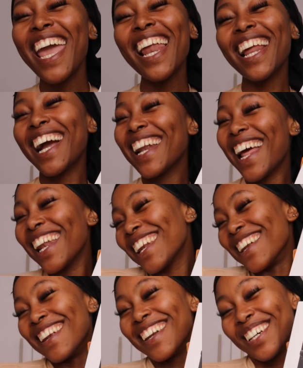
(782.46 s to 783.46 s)
Elegana
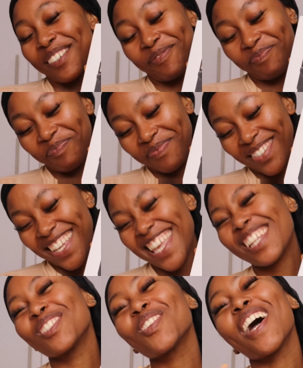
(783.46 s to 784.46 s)
lena.
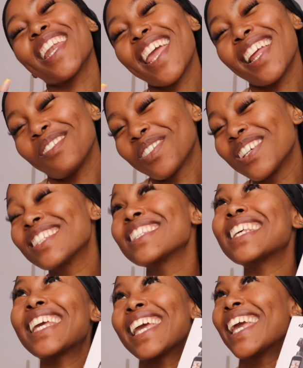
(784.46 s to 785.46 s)
Yen's her name,
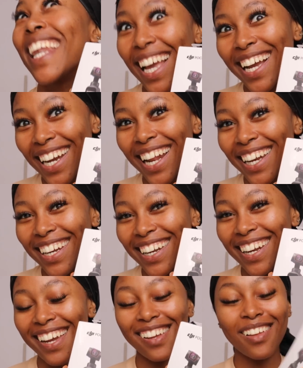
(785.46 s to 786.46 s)
because elegana
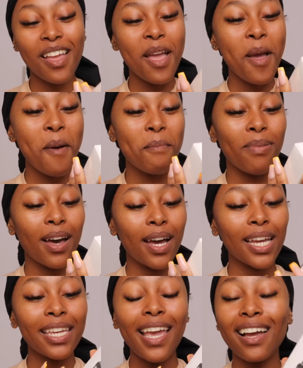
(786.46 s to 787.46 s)
lena.
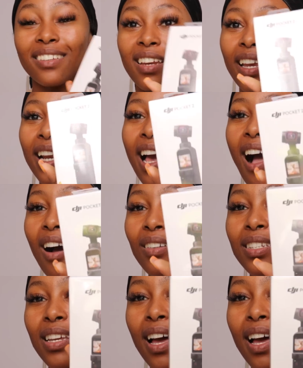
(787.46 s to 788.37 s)
But yeah, check it out.